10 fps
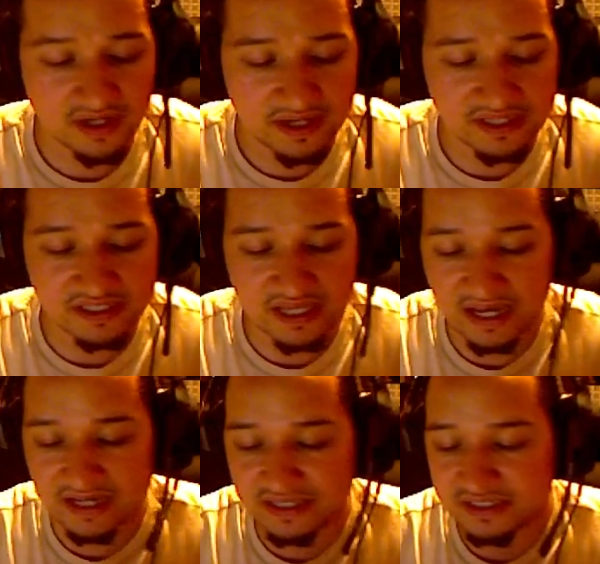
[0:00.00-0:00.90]
it
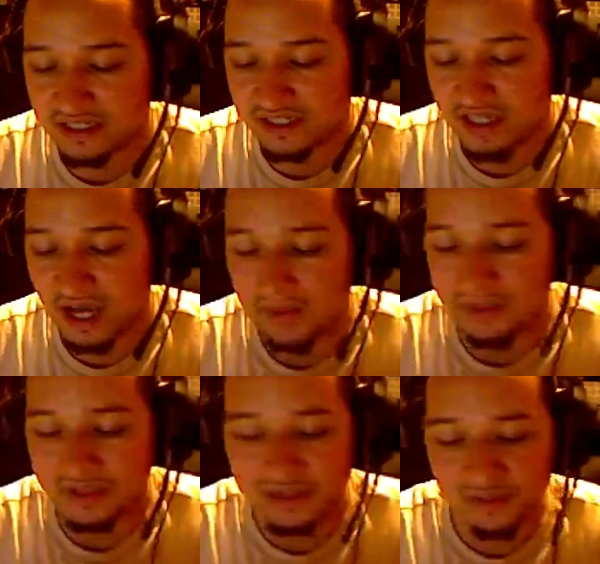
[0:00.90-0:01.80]
has a top
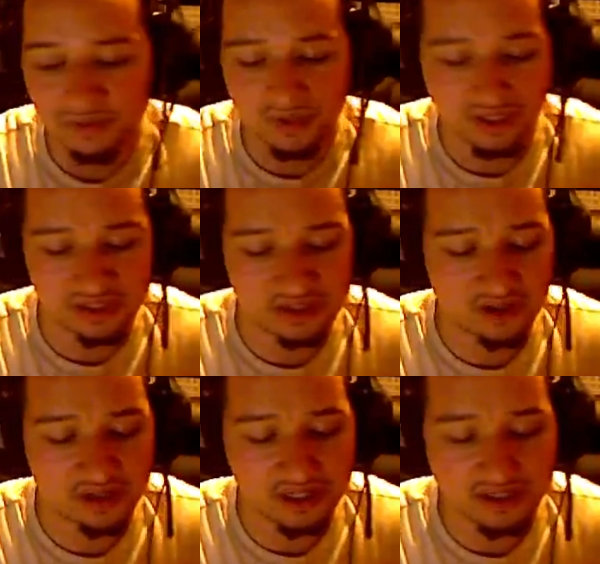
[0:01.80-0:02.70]
plus
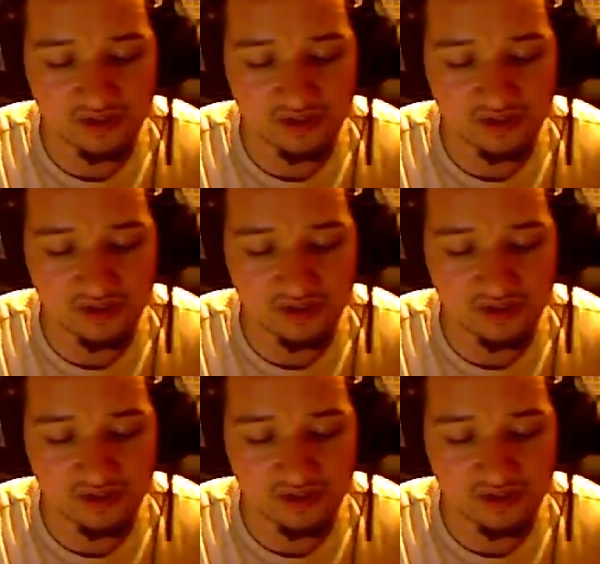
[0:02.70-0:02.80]
on it.